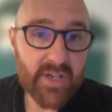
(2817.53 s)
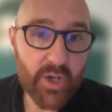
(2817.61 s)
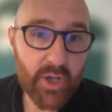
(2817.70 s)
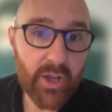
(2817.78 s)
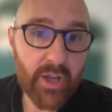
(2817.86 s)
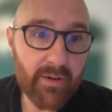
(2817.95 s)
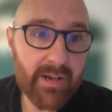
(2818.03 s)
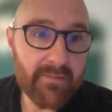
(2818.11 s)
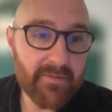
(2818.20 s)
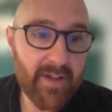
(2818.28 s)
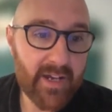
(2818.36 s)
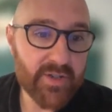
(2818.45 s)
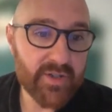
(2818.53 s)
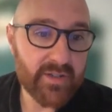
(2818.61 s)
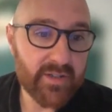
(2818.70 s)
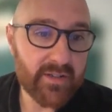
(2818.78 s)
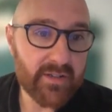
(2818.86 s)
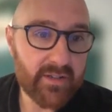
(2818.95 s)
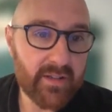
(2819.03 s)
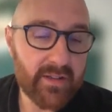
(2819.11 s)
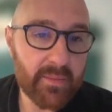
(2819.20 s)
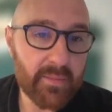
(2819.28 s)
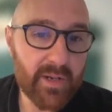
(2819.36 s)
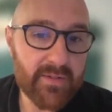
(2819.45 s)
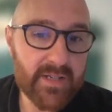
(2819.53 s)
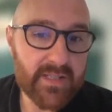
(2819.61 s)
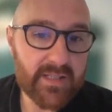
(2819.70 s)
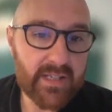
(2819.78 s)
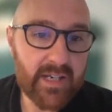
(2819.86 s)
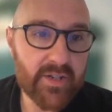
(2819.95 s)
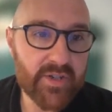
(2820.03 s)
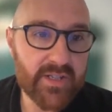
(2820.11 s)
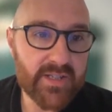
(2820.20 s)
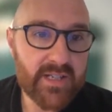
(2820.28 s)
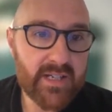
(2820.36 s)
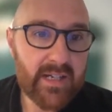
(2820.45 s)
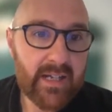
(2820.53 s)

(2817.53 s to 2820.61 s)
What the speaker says: earlier in infection than the previous lineages.